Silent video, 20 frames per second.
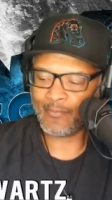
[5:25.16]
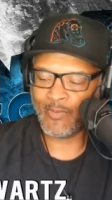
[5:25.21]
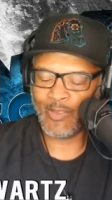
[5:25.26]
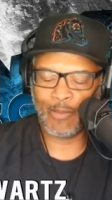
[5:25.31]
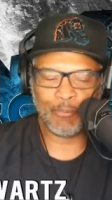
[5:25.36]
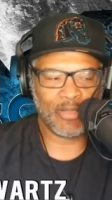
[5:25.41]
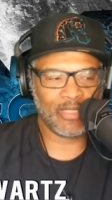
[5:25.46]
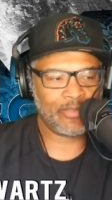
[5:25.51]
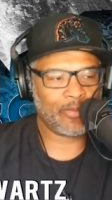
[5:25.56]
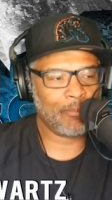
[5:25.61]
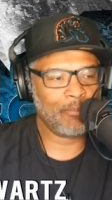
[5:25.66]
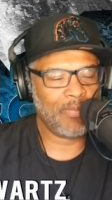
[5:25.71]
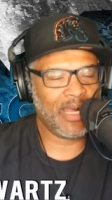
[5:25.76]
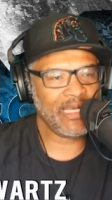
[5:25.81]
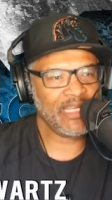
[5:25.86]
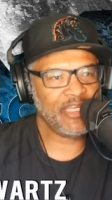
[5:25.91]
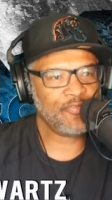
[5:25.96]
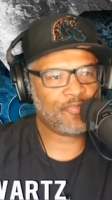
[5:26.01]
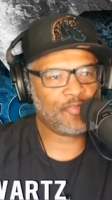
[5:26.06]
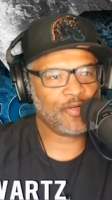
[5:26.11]
but the
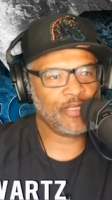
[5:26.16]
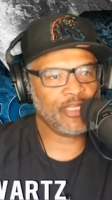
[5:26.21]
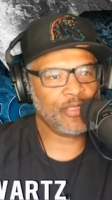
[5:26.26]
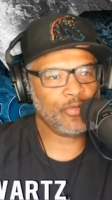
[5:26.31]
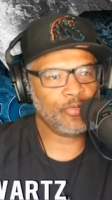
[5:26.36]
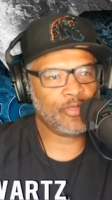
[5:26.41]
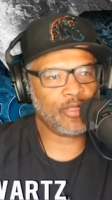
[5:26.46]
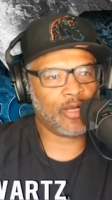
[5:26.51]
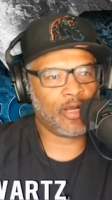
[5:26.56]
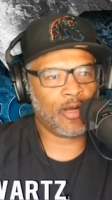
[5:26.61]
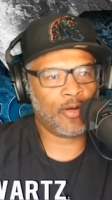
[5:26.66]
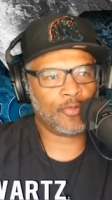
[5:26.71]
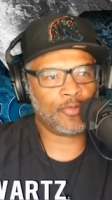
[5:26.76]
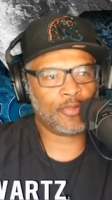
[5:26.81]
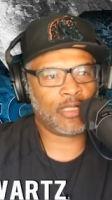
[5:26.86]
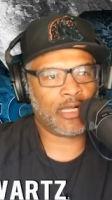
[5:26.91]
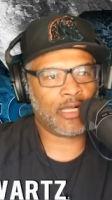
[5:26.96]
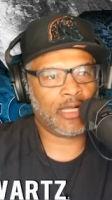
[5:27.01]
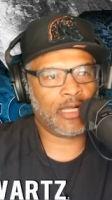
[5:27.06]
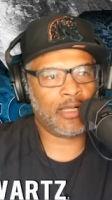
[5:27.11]
money for you
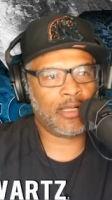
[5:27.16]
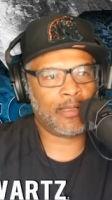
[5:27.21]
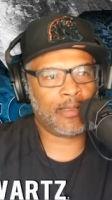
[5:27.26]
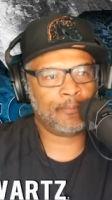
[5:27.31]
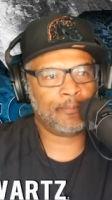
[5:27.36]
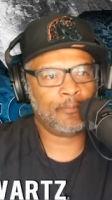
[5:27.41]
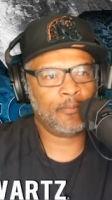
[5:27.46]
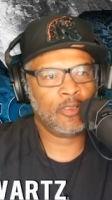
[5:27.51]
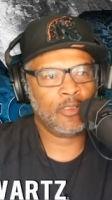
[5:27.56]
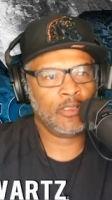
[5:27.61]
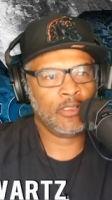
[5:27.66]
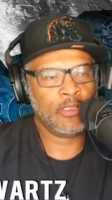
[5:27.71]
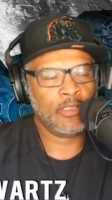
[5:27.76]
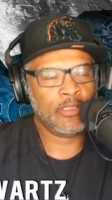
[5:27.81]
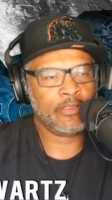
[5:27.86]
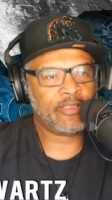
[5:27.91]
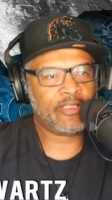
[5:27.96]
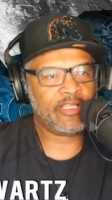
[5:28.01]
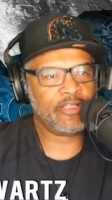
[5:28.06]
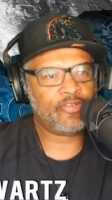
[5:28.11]
though, um
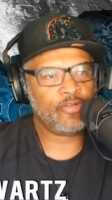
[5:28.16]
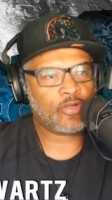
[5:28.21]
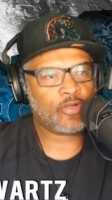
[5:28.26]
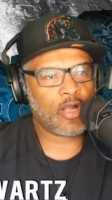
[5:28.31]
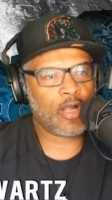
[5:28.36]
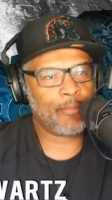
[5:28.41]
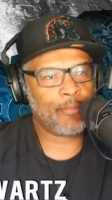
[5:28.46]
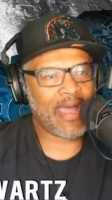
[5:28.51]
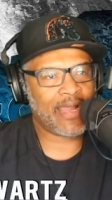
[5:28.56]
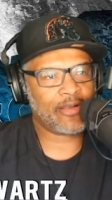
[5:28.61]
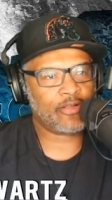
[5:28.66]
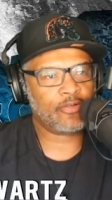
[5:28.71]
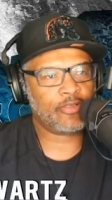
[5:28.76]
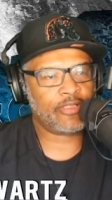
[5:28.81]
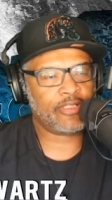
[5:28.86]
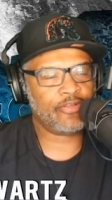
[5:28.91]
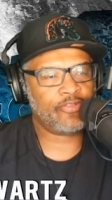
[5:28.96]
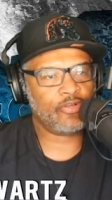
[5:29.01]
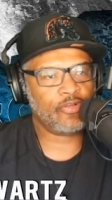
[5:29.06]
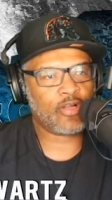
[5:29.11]
did you come out of
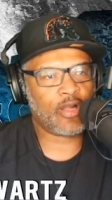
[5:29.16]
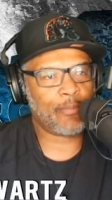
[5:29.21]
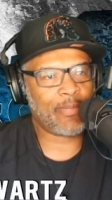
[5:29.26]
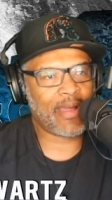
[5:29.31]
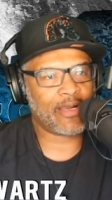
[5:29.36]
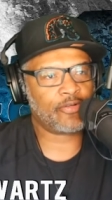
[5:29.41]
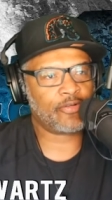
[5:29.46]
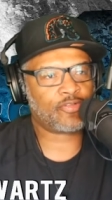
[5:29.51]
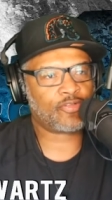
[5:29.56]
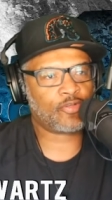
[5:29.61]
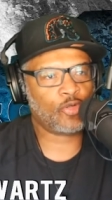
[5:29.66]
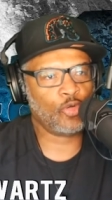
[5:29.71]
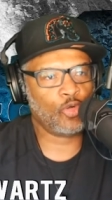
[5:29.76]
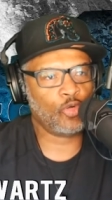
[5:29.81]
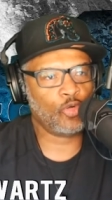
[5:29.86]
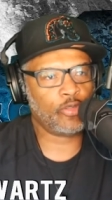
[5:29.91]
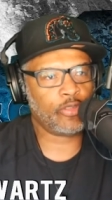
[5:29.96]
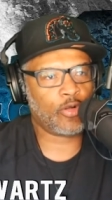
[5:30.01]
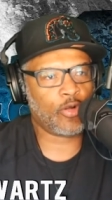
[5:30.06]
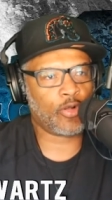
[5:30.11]
Did you come out of
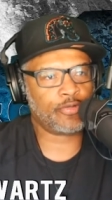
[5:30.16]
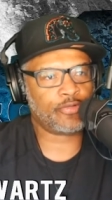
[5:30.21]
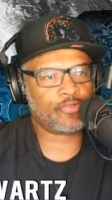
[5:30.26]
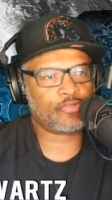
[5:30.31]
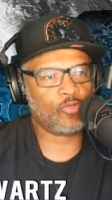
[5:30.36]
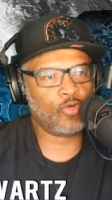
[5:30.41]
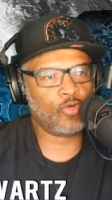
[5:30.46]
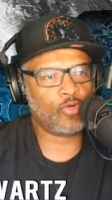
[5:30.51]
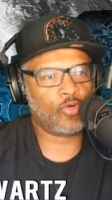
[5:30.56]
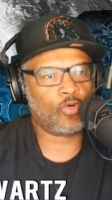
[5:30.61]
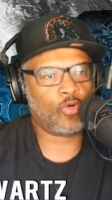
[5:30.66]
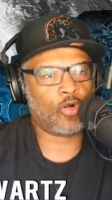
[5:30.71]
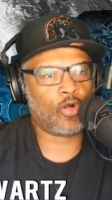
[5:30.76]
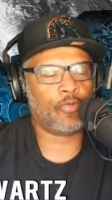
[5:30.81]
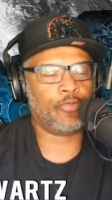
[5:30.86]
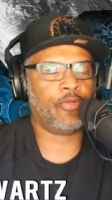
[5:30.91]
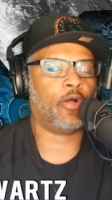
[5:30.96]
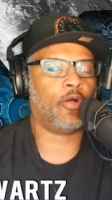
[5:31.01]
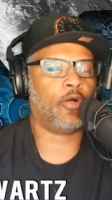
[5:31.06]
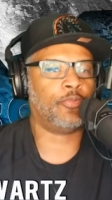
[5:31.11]
school to go to Schugel?
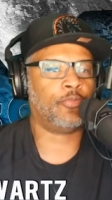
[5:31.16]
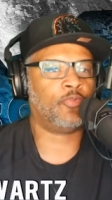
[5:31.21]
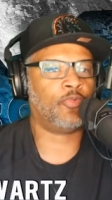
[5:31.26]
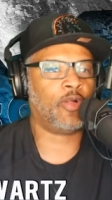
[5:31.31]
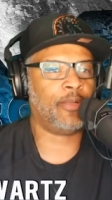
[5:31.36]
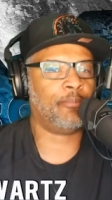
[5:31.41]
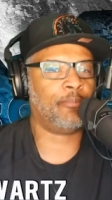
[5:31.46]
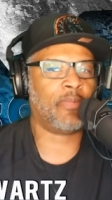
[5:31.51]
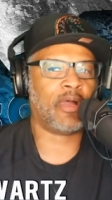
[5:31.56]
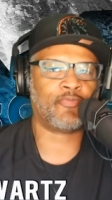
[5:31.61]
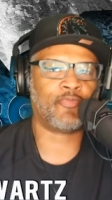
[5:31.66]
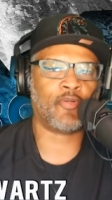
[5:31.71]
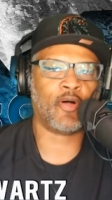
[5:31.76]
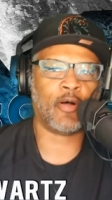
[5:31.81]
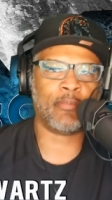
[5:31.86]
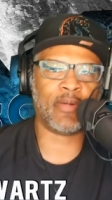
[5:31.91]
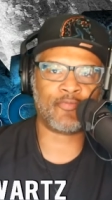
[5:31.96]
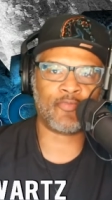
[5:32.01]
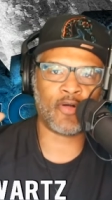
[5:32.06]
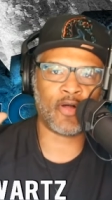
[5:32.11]
Oh no, wait, my
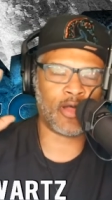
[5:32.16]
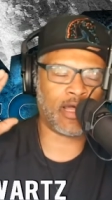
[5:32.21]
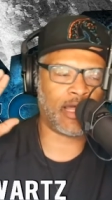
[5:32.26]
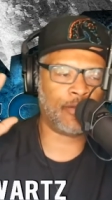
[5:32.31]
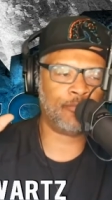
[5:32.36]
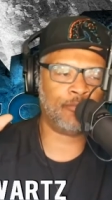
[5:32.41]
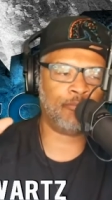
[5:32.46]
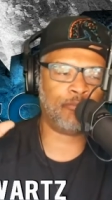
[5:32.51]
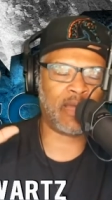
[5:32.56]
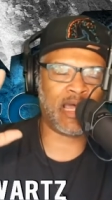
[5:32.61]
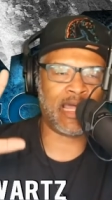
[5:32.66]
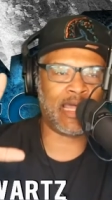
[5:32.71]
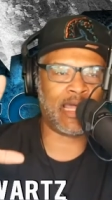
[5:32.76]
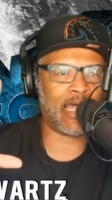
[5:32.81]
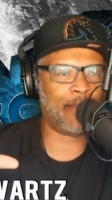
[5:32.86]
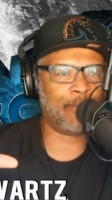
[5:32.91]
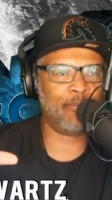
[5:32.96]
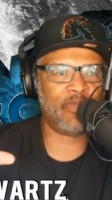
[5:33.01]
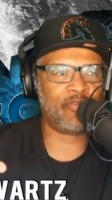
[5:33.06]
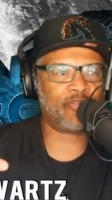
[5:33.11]
fault, my fault. I my,
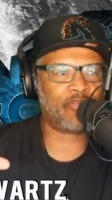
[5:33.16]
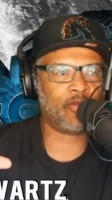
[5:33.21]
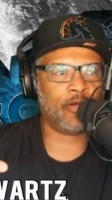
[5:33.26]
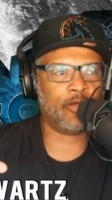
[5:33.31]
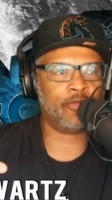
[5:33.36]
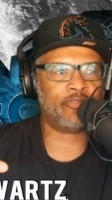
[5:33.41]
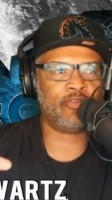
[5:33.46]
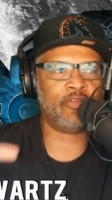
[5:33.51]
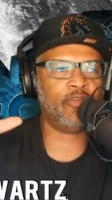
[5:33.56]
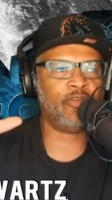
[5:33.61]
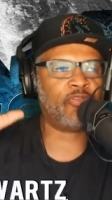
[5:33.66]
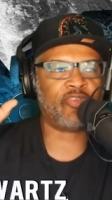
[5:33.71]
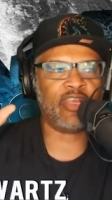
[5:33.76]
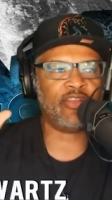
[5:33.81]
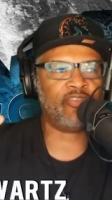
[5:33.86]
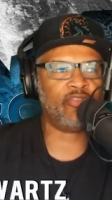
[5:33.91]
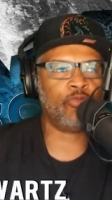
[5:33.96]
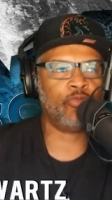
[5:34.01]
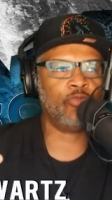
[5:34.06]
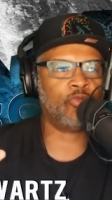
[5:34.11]
I misheard you. You
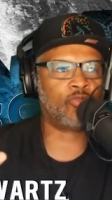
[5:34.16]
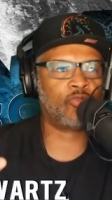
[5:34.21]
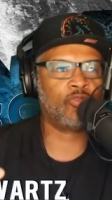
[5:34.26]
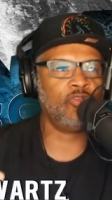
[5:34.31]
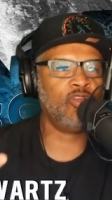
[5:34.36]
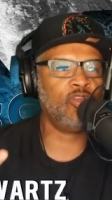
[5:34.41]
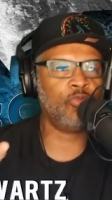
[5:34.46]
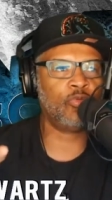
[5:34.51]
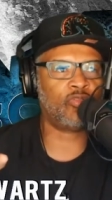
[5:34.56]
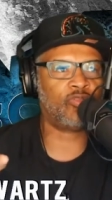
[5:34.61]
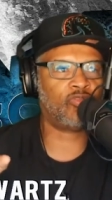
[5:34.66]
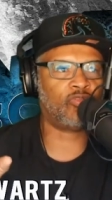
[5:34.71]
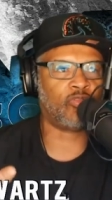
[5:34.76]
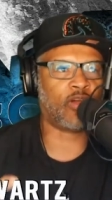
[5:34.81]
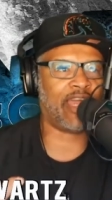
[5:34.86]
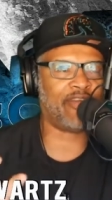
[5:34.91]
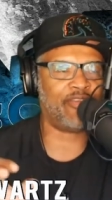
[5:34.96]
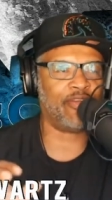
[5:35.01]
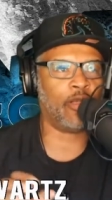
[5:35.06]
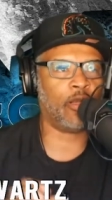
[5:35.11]
said you was you was
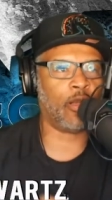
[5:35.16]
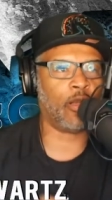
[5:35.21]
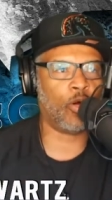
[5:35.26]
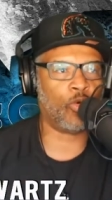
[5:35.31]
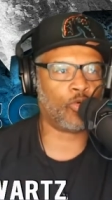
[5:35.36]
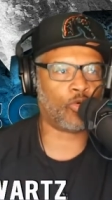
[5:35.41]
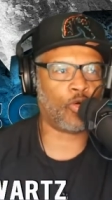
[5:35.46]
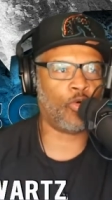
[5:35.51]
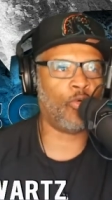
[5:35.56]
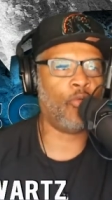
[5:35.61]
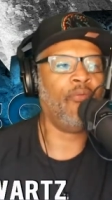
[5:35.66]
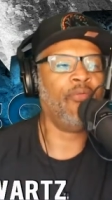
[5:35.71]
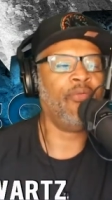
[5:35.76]
driving local,